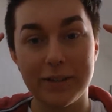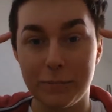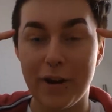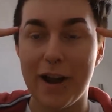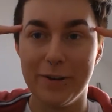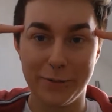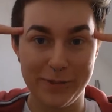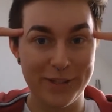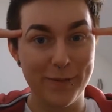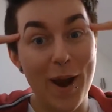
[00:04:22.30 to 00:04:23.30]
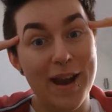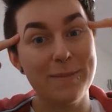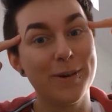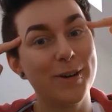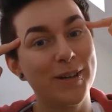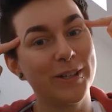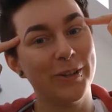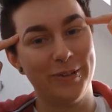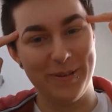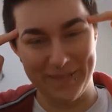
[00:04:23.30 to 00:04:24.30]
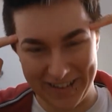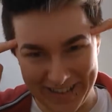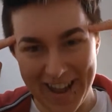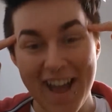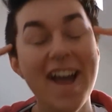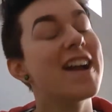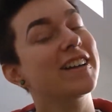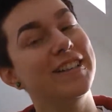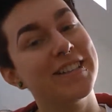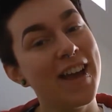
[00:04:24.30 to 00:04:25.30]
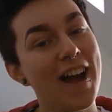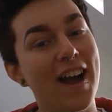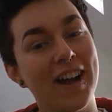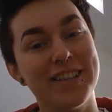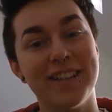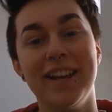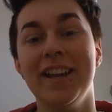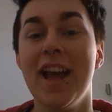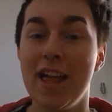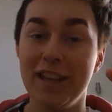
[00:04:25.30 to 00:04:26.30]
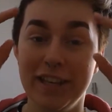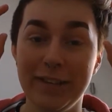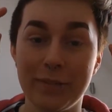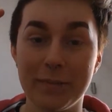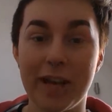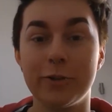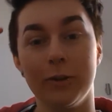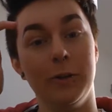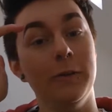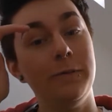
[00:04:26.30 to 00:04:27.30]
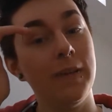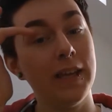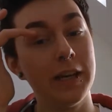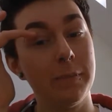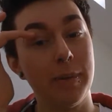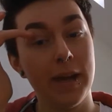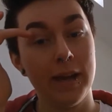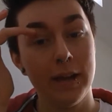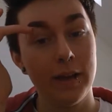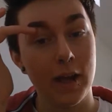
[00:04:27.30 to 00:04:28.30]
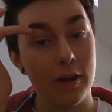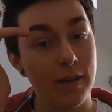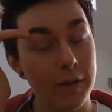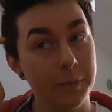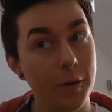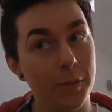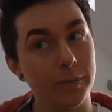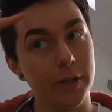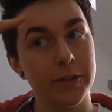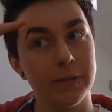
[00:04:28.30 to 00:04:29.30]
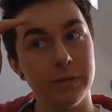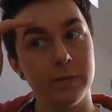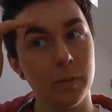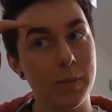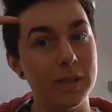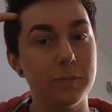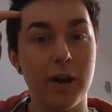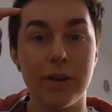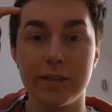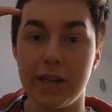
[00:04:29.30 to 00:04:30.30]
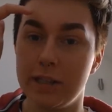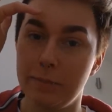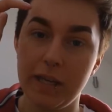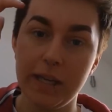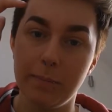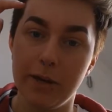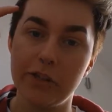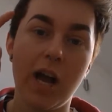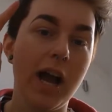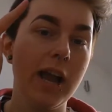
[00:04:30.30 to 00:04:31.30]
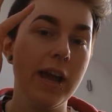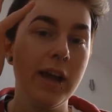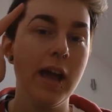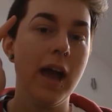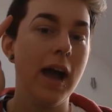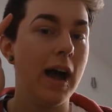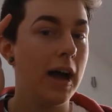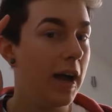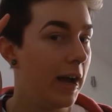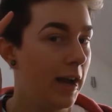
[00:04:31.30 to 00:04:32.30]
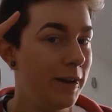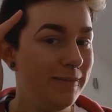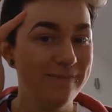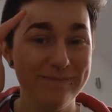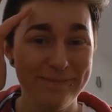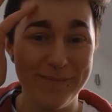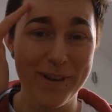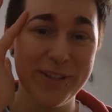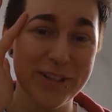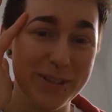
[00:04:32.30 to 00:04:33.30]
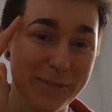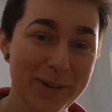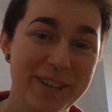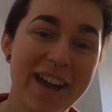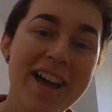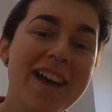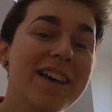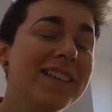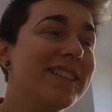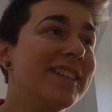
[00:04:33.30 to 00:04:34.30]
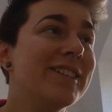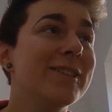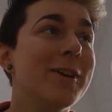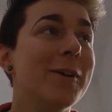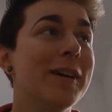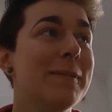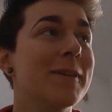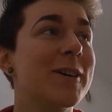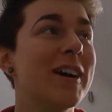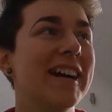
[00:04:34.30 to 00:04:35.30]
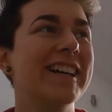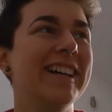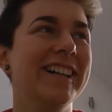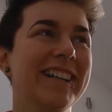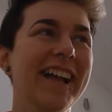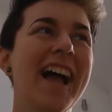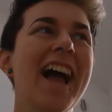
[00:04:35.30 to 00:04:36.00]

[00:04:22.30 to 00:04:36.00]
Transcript: to brows, which is very hypocritical for me, because I say leave them natural, fill in a bit around the bottom, because women's brows tend to peak much higher, much smoother. This is so hypocritical.